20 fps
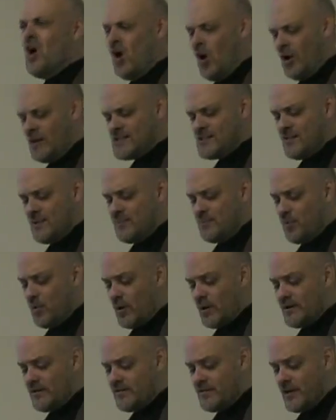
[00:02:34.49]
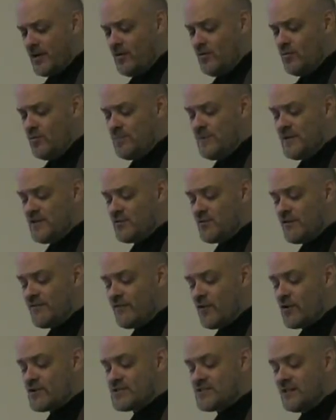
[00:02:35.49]
Also important, though, would be the
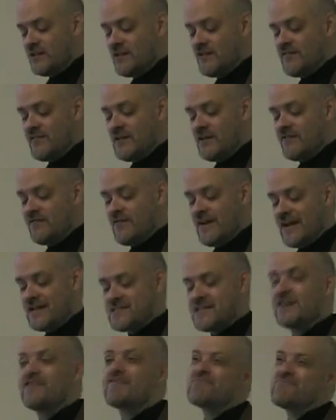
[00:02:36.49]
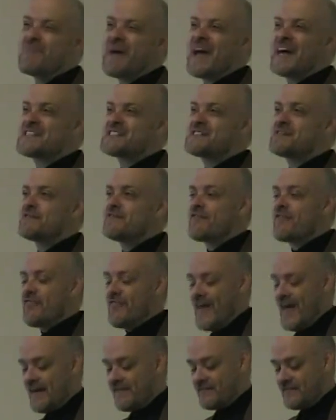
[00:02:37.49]
reversal of the effects of massive
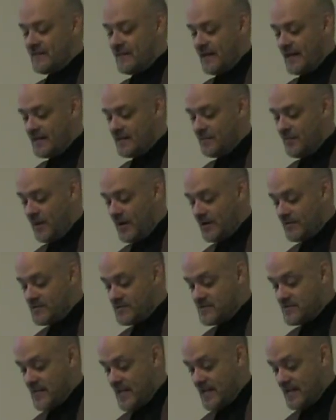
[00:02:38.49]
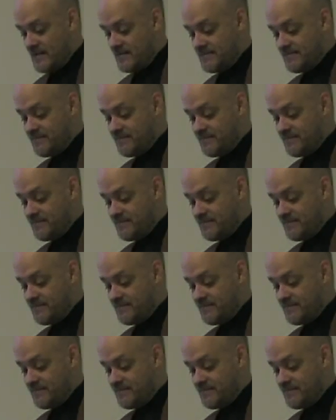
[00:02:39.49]
theft on the part of the state.